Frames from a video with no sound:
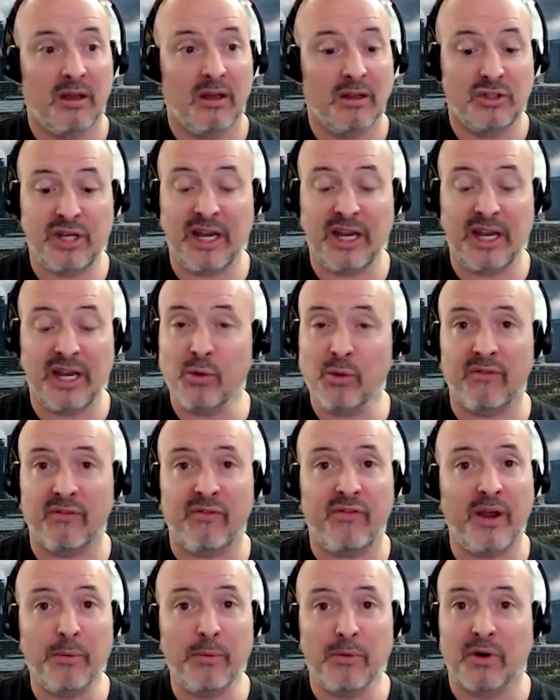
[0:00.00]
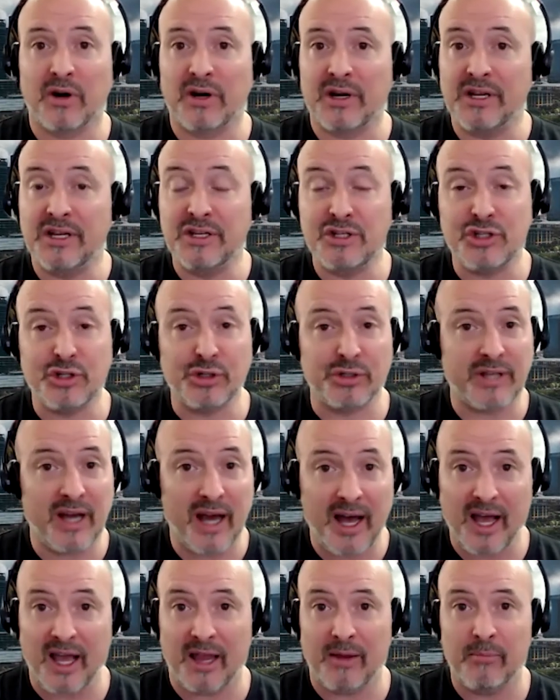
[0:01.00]
January and February is your
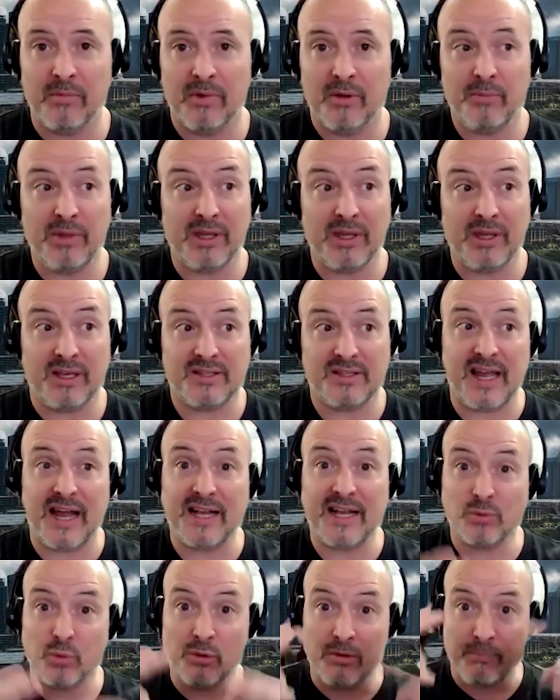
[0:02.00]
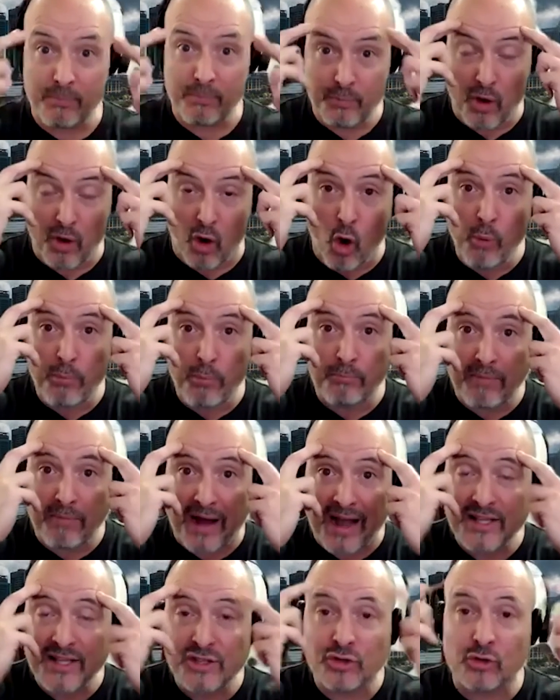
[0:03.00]
time, because that's when op-
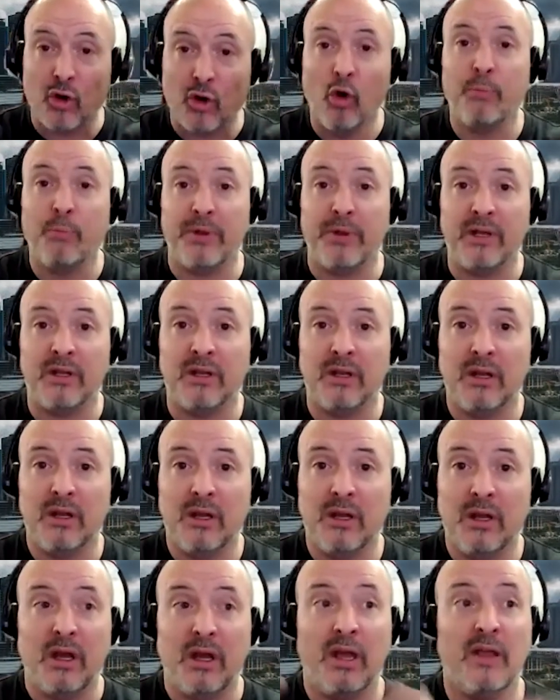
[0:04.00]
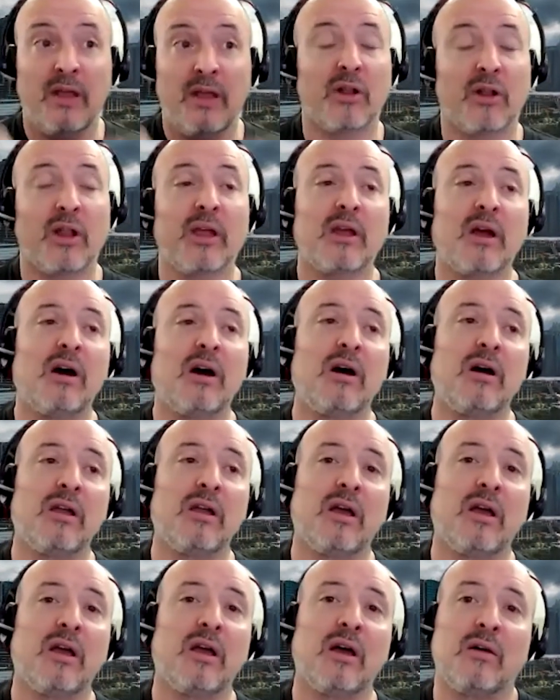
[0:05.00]
minds are open. And they're like, oh,
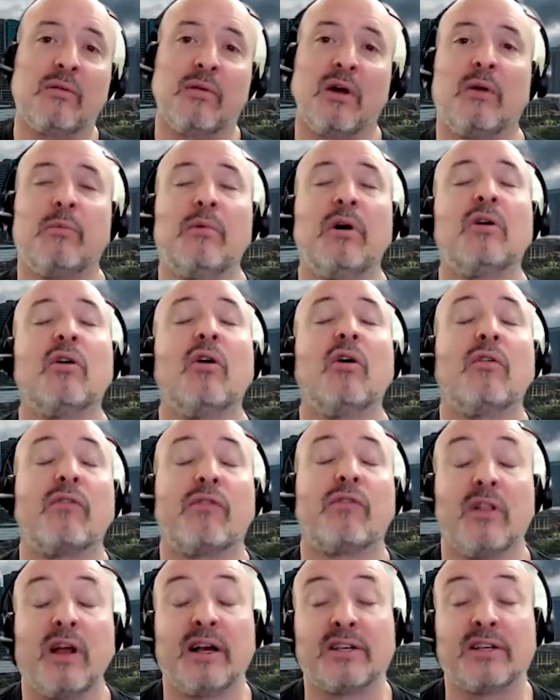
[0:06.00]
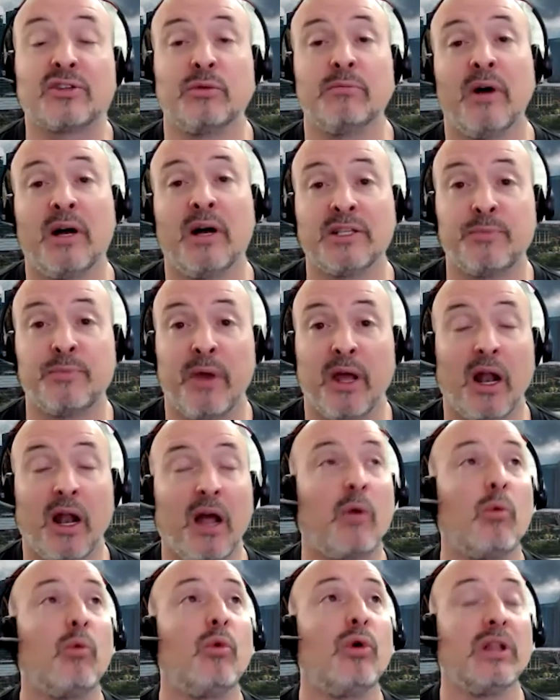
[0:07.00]
yeah, I'm hungover from the last three months, man. I
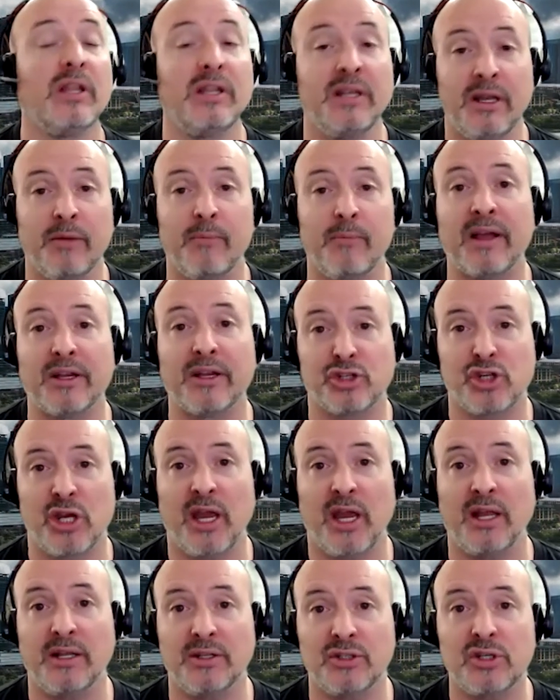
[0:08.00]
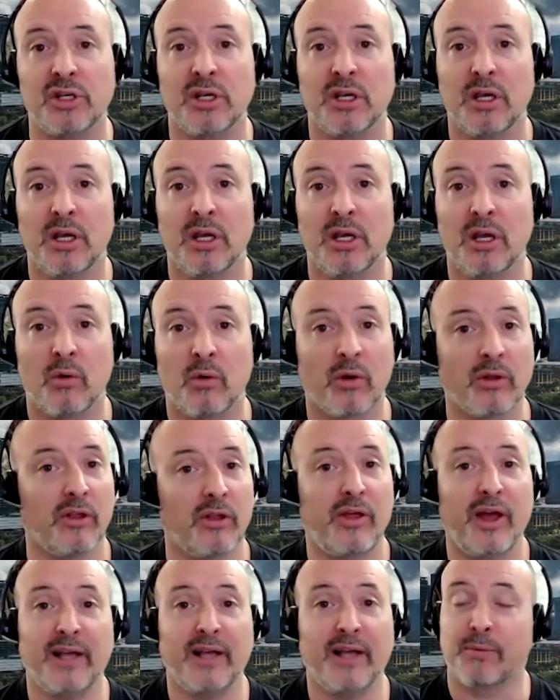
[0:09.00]
really need to make a change, whether
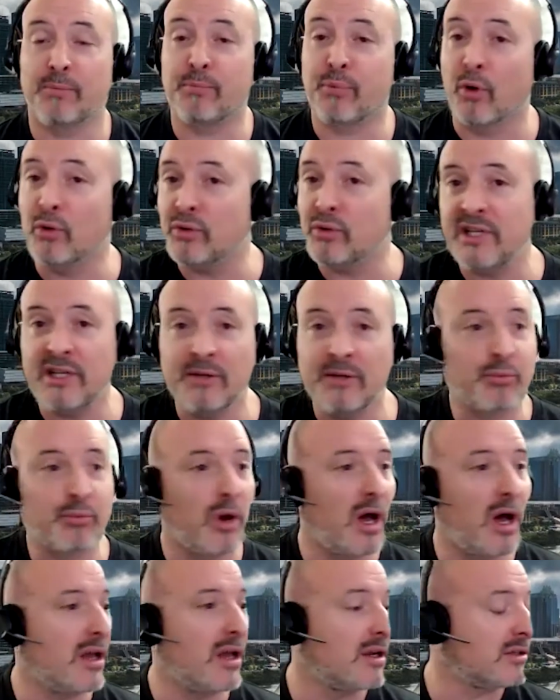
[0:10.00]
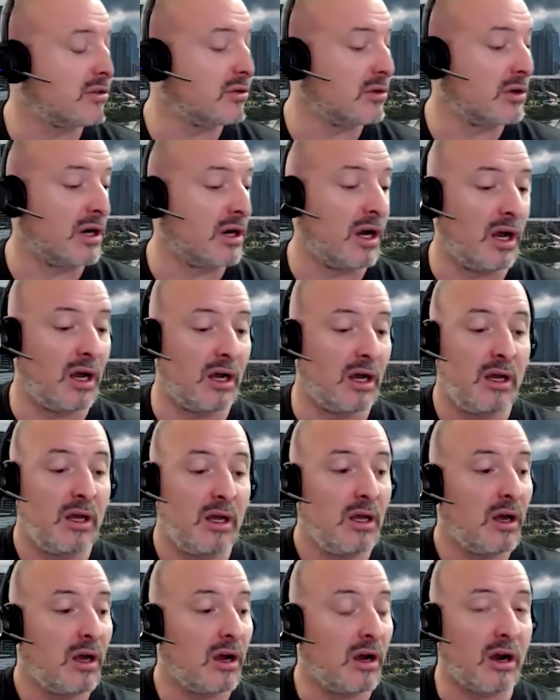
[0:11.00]
that's a protein product or a
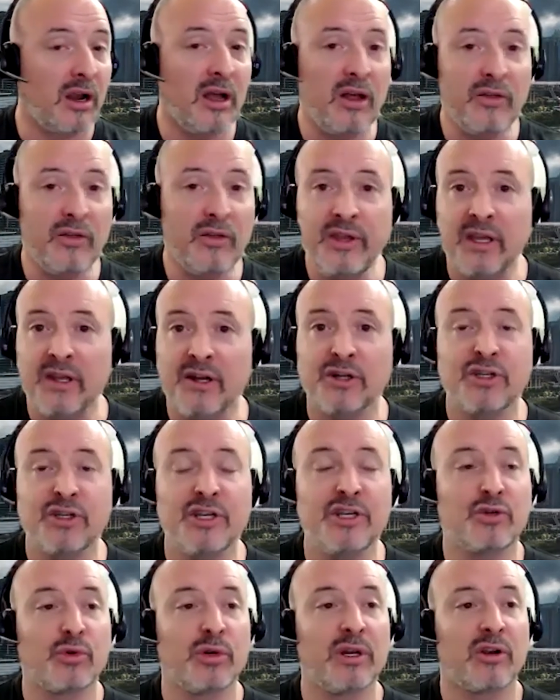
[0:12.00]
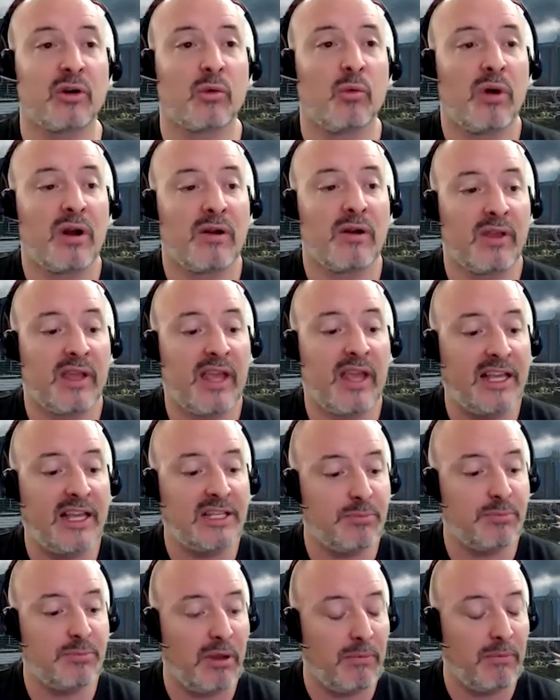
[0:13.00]
or healthy energy drink or whatever the
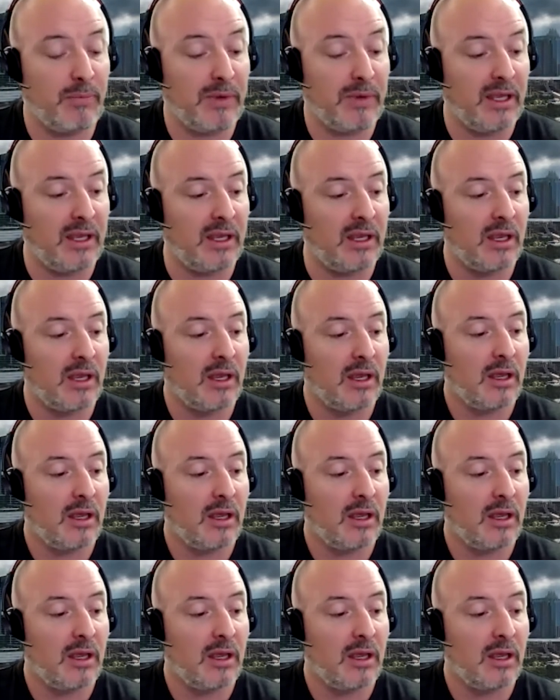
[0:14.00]
case may be.